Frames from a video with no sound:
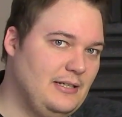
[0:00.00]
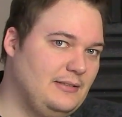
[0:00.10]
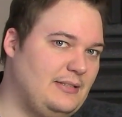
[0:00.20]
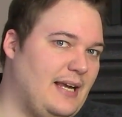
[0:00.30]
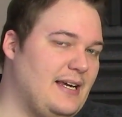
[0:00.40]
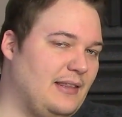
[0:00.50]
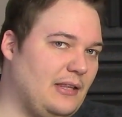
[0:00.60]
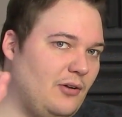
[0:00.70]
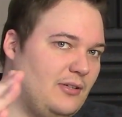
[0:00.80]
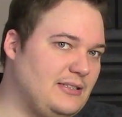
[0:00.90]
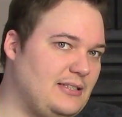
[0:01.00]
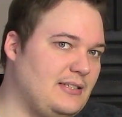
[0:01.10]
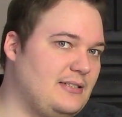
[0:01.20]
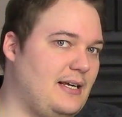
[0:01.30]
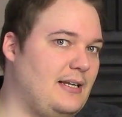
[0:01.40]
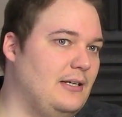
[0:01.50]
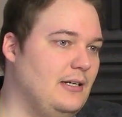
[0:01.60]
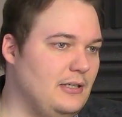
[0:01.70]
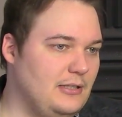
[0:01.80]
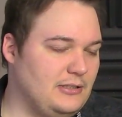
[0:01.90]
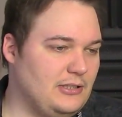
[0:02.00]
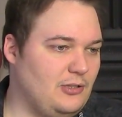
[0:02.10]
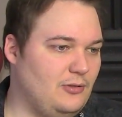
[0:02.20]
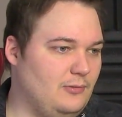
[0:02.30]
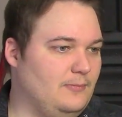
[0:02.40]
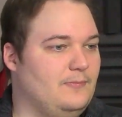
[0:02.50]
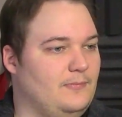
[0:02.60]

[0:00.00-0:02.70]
taking down the sustain. So